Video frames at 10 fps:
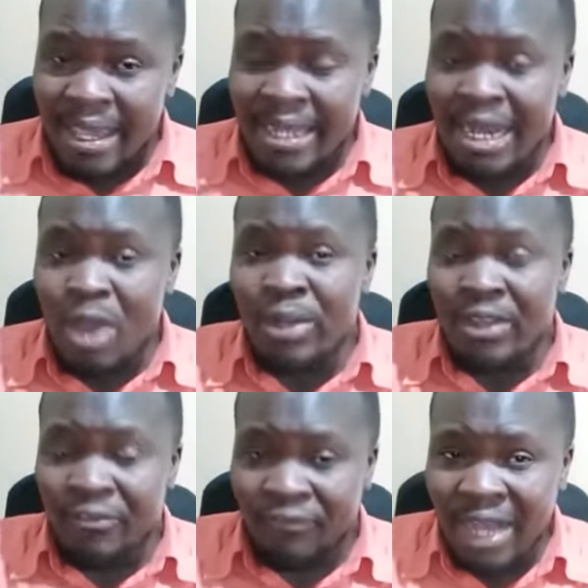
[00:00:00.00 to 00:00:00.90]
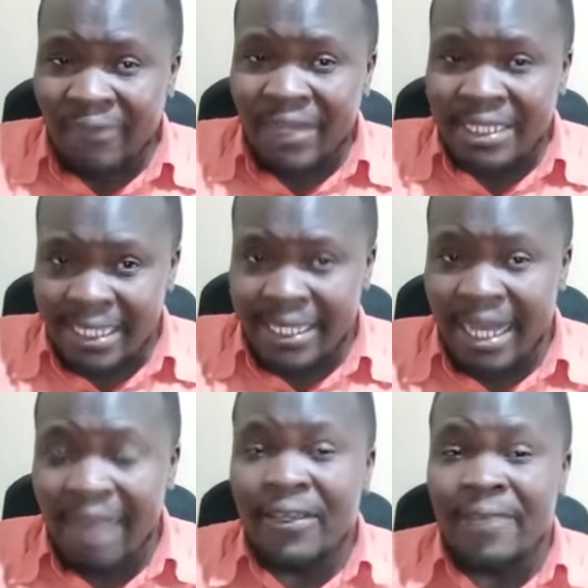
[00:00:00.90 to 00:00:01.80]
And now with the fact that
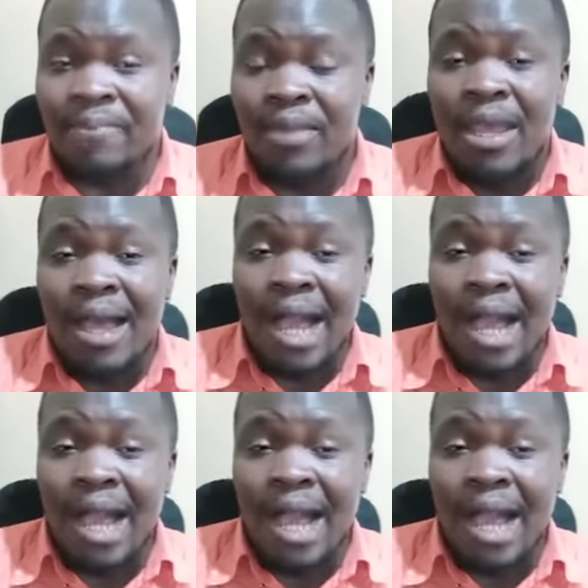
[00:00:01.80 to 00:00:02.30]
Igathe